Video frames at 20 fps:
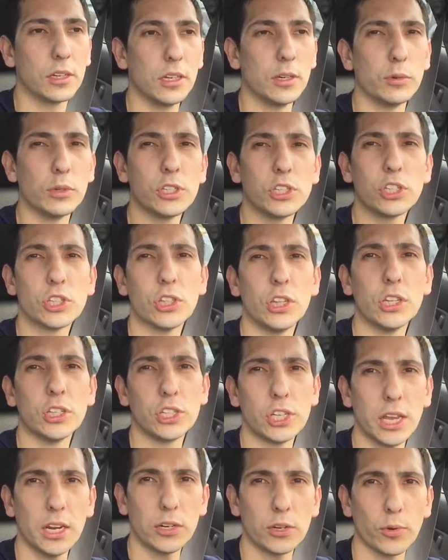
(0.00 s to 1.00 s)
It was the
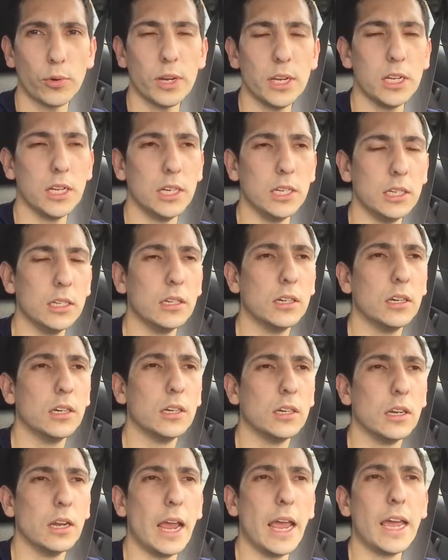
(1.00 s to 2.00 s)
Santorini
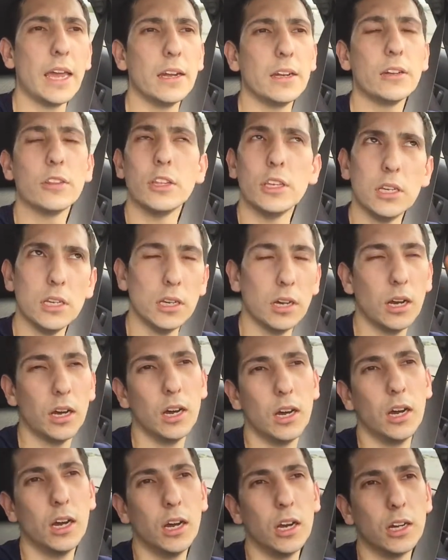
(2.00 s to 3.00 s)
and the
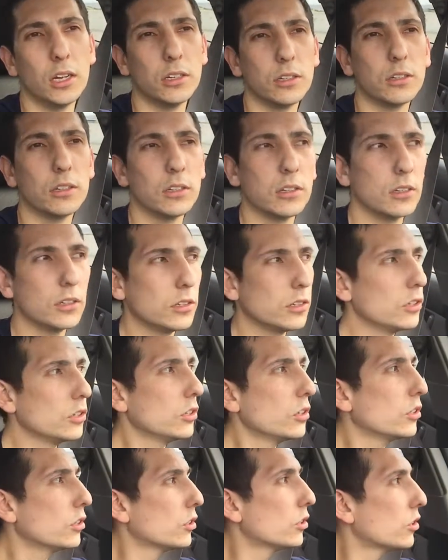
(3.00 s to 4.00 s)
uh,
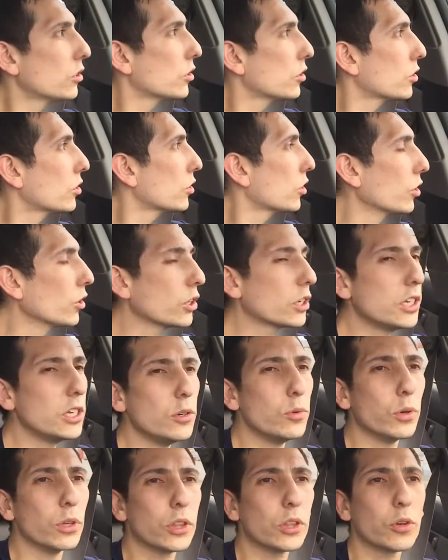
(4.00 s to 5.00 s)

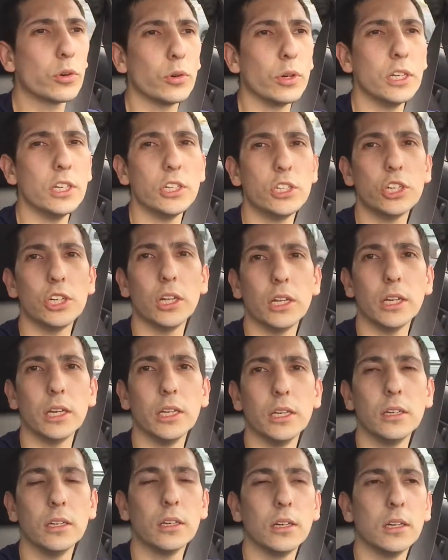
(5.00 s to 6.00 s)
turkey with green
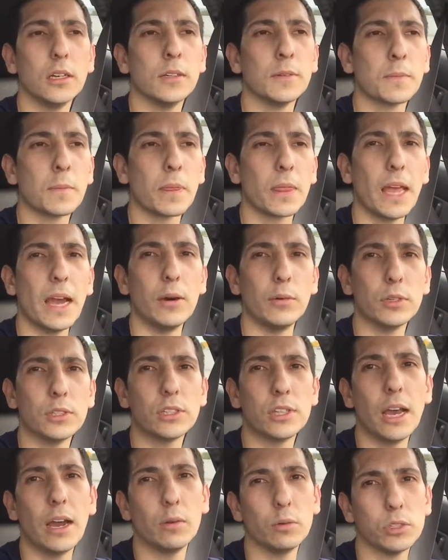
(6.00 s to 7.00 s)
chili. That
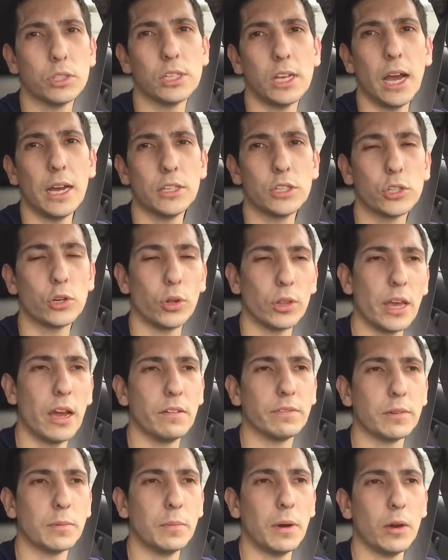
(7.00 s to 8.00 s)
was that was I stole
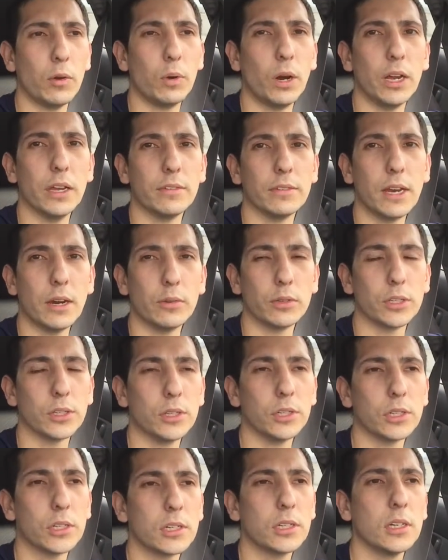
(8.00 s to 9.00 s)
that from my wife. That was
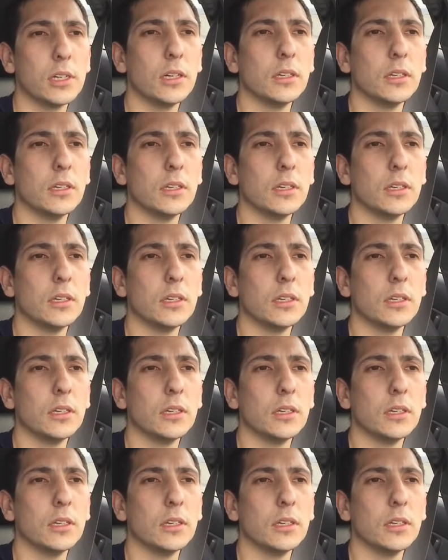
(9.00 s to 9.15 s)
hers.